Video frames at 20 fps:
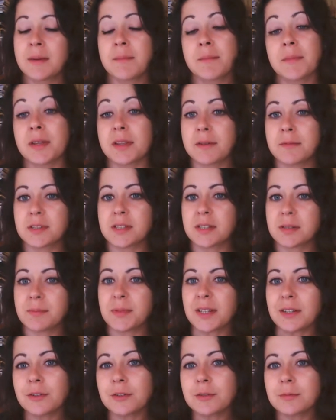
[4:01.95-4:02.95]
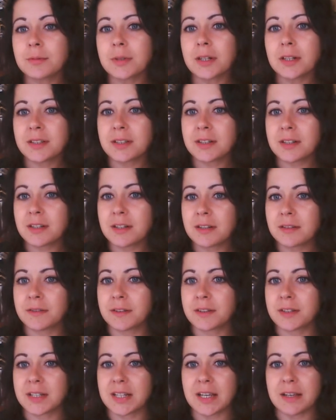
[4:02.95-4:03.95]
But there was to be no water
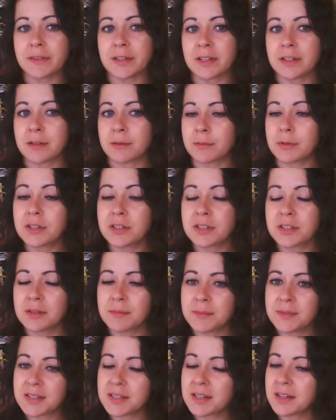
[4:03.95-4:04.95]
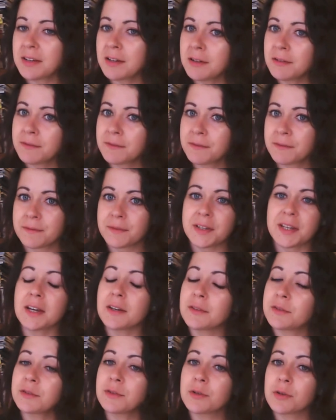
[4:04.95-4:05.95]
for Davy to wash himself. He
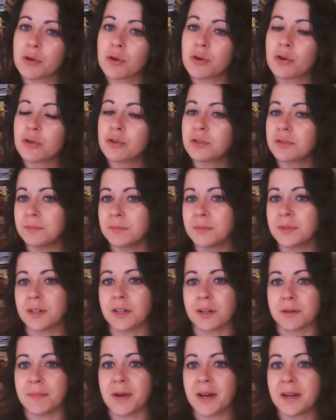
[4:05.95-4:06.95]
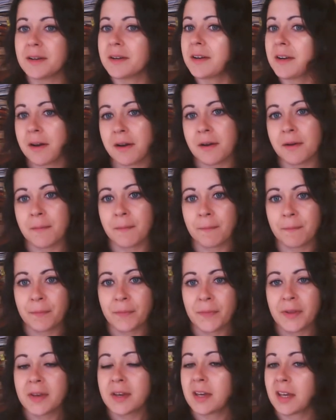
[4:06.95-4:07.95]
had no comb or mirror.
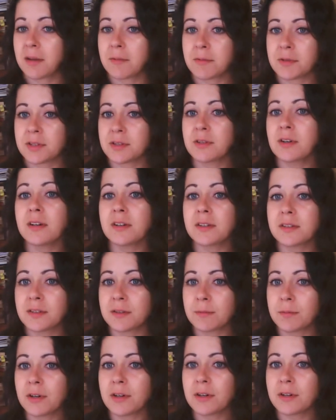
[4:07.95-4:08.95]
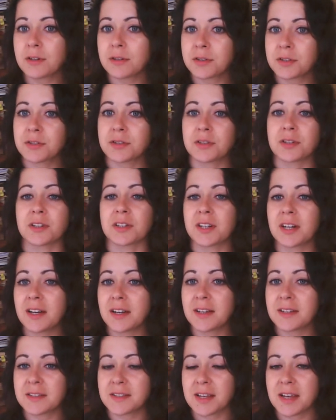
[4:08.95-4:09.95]
He was not to wash or
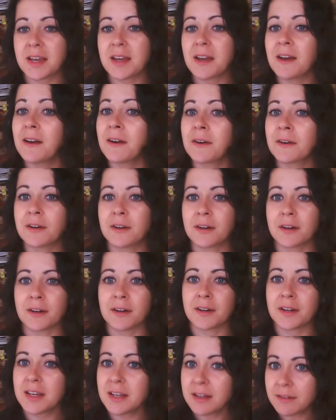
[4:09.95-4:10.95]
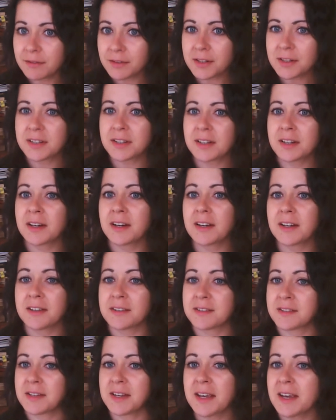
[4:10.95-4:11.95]
cut his hair or even to cut
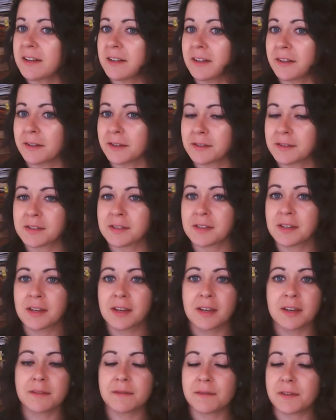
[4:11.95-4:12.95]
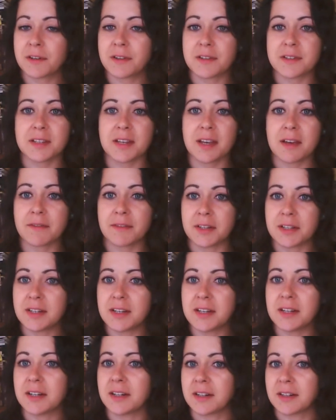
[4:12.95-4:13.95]
his nails for the 7
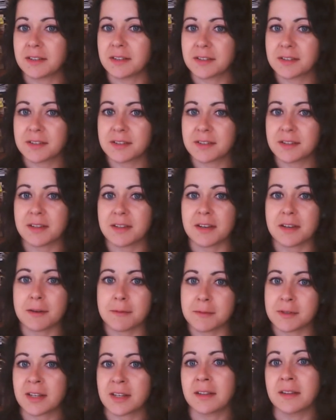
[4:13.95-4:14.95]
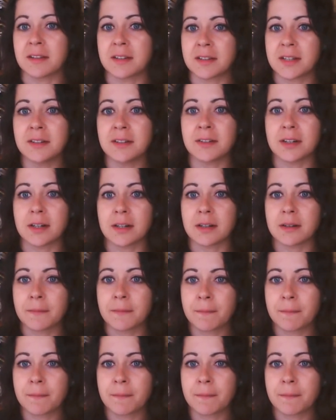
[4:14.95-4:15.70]
years that he was in the tower.